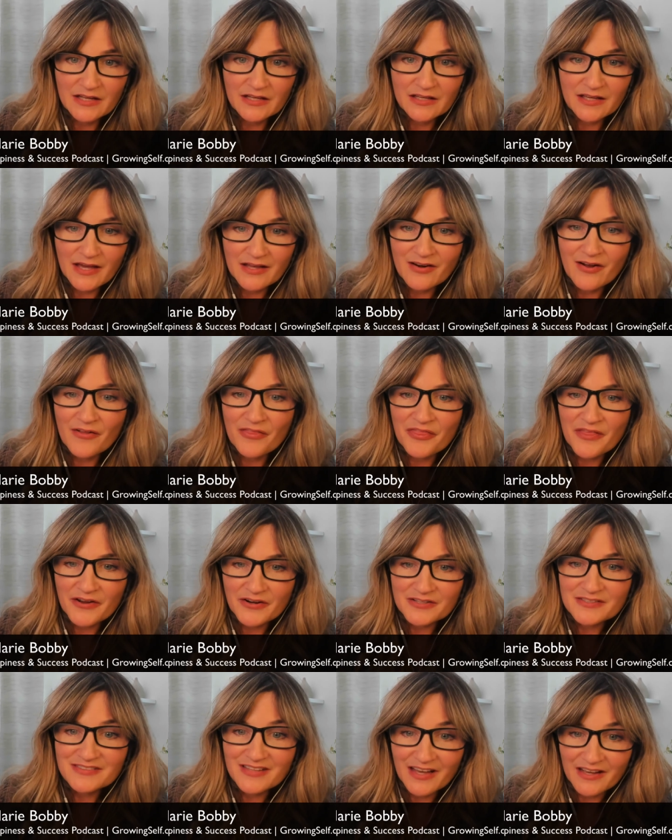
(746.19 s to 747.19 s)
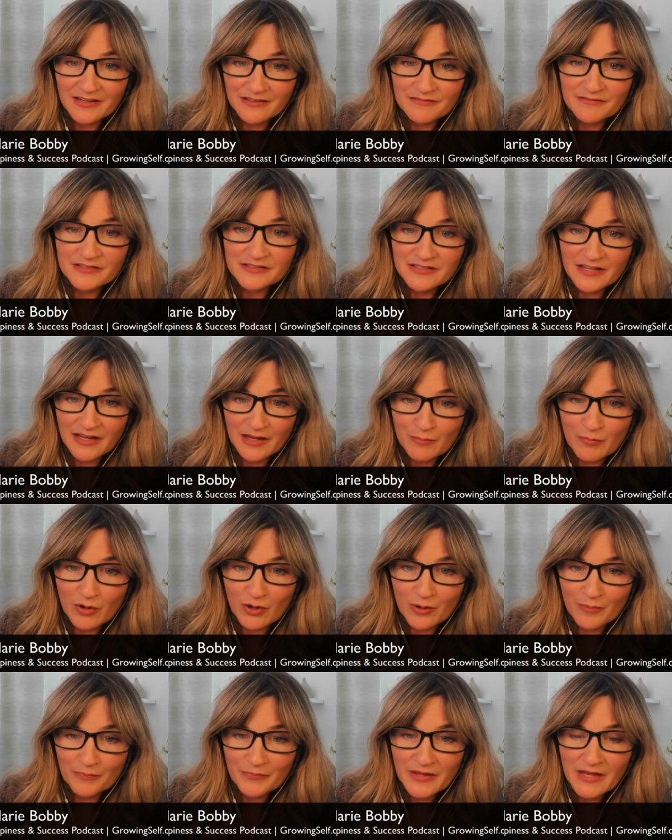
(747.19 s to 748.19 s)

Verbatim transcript: get on their side of the table.